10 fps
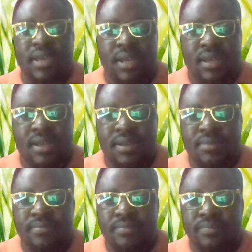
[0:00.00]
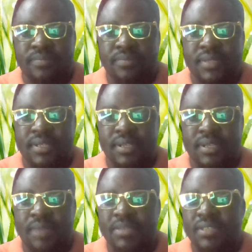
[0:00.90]

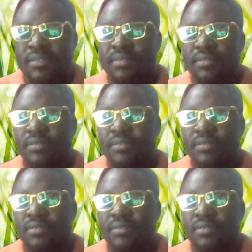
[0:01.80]
I mean,